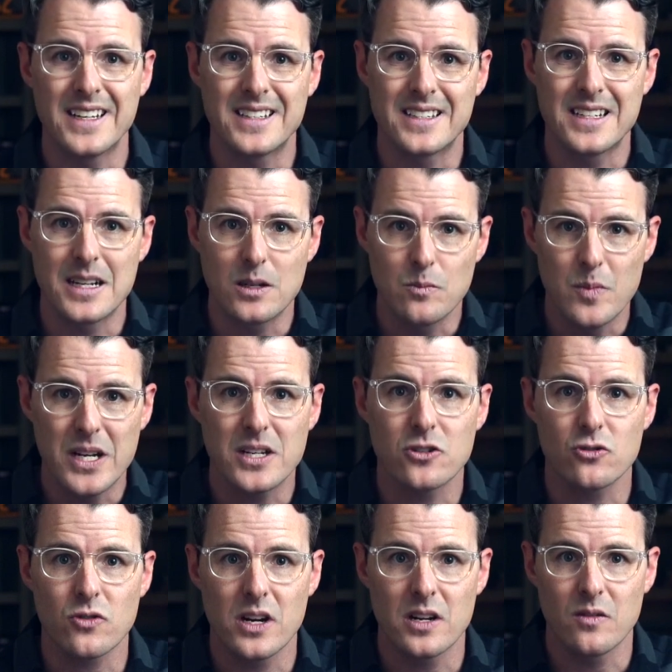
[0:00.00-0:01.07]
It's an
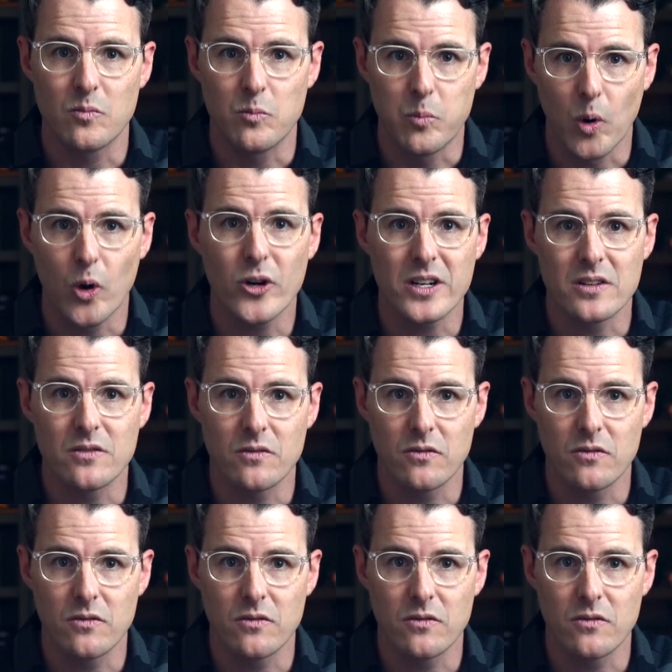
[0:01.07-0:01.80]
administrative burden